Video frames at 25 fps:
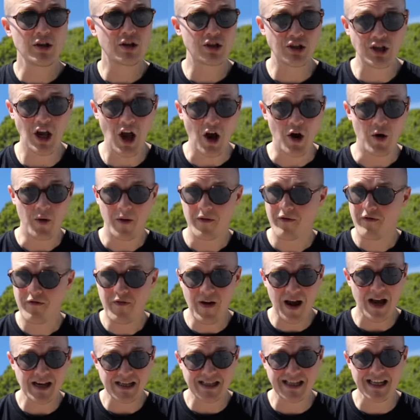So,
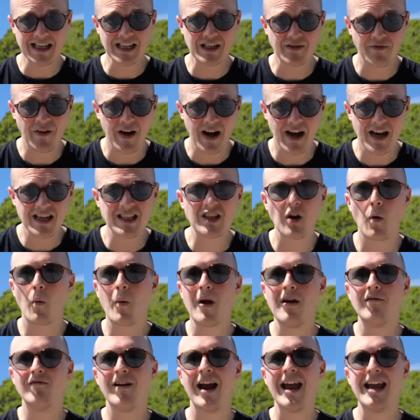first things first,
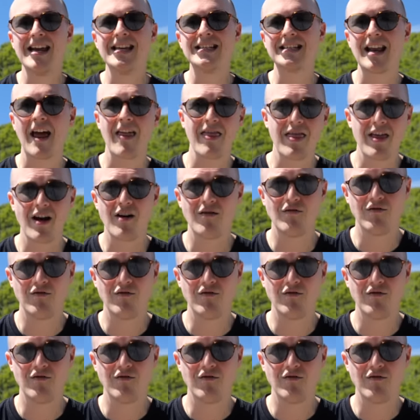we raised the